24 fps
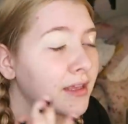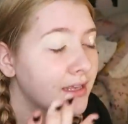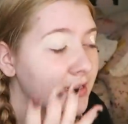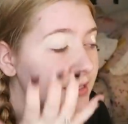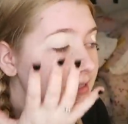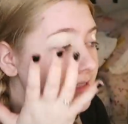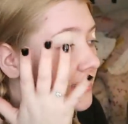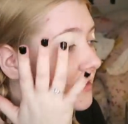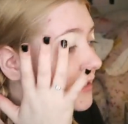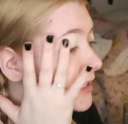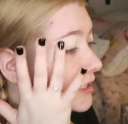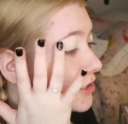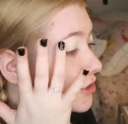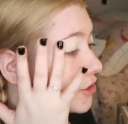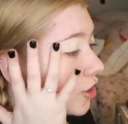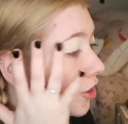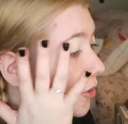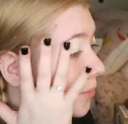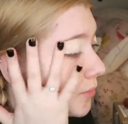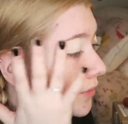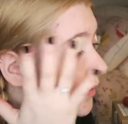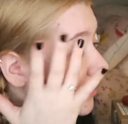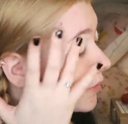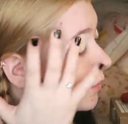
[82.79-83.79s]
easily
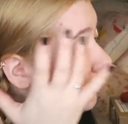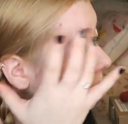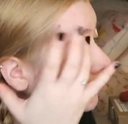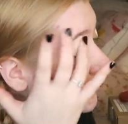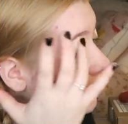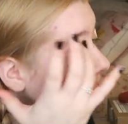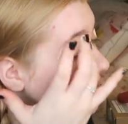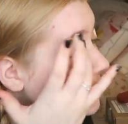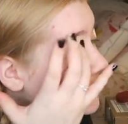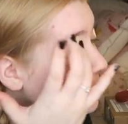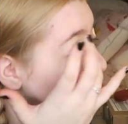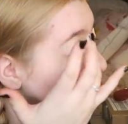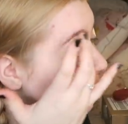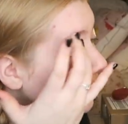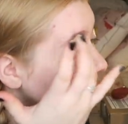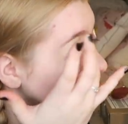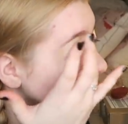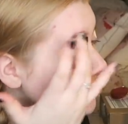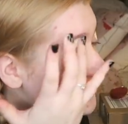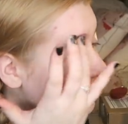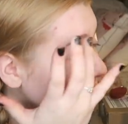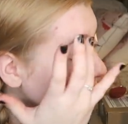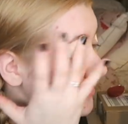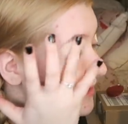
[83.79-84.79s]
interpreted what my
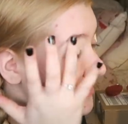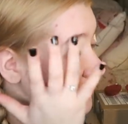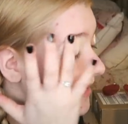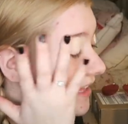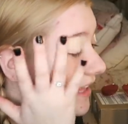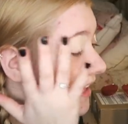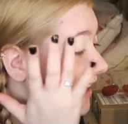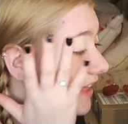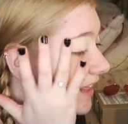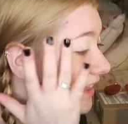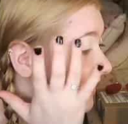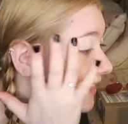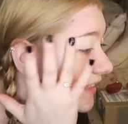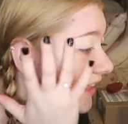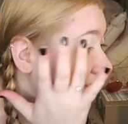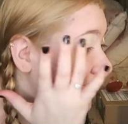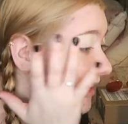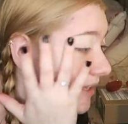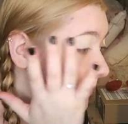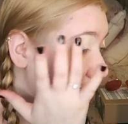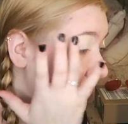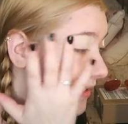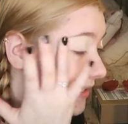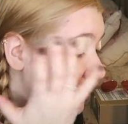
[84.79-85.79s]
experience was
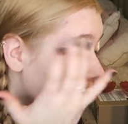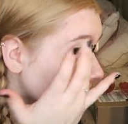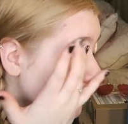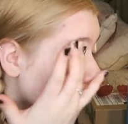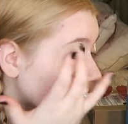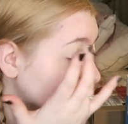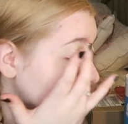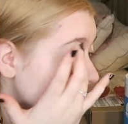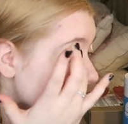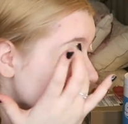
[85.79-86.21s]
like meeting them.